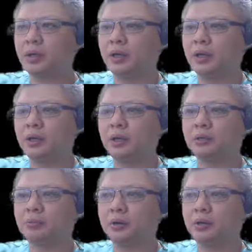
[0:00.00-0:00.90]
And at
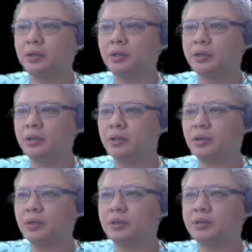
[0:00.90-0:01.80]
this point,
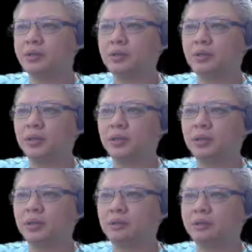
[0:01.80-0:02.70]
seeing that
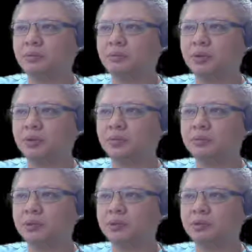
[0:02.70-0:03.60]
it was
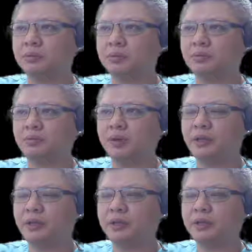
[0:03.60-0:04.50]
impossible to
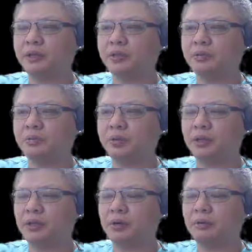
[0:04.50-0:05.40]
prevent
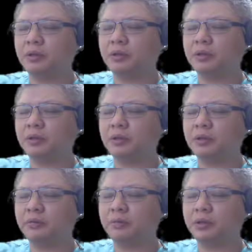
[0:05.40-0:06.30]
red's
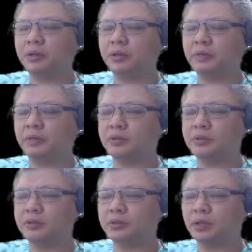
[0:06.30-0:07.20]
c7 plus
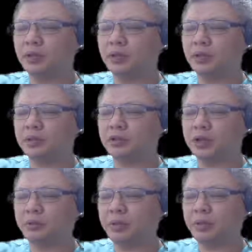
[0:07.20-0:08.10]
7
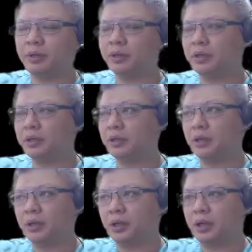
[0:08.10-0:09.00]
checkmate,
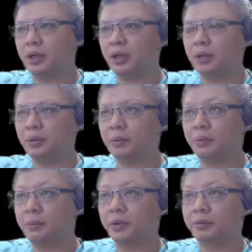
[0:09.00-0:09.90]

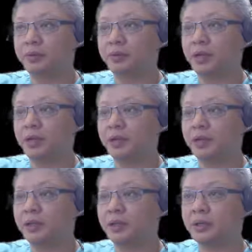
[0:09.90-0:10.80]
black resigned.
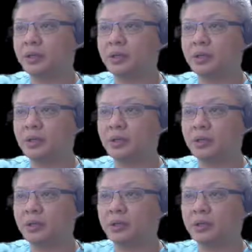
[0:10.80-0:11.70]

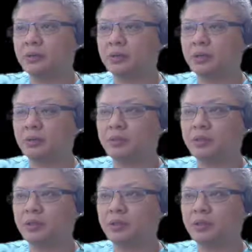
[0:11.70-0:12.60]
So as can be
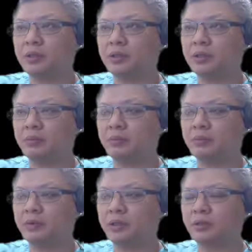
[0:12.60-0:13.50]
seen, things
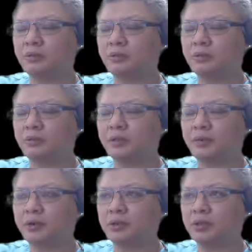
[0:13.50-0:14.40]
were
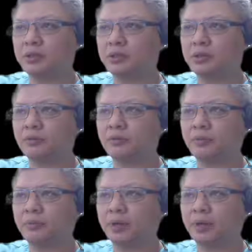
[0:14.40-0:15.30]
very congested
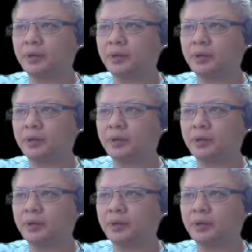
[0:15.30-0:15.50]
for black.